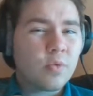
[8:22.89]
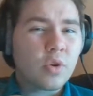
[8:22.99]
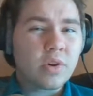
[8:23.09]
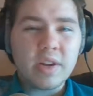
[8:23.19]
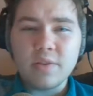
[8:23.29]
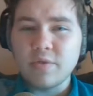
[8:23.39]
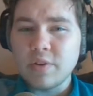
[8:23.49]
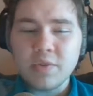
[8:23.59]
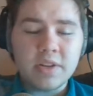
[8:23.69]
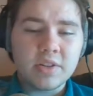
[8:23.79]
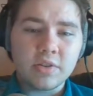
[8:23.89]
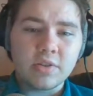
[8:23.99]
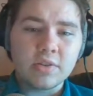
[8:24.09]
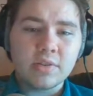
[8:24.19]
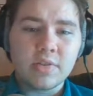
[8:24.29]
40, 50
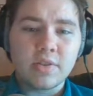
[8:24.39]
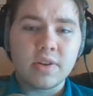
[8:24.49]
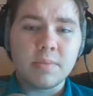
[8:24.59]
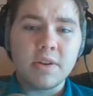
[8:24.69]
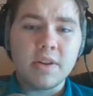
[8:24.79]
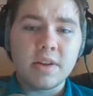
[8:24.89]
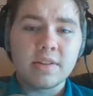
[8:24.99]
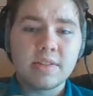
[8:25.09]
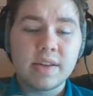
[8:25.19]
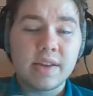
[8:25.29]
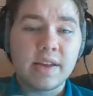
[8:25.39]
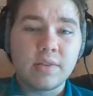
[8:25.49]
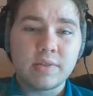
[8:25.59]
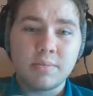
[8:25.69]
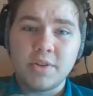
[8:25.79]
turns they're going to be sending
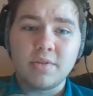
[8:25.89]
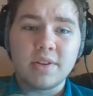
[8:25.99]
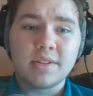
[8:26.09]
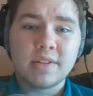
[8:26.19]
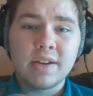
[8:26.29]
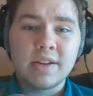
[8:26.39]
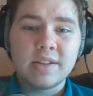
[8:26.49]
out some units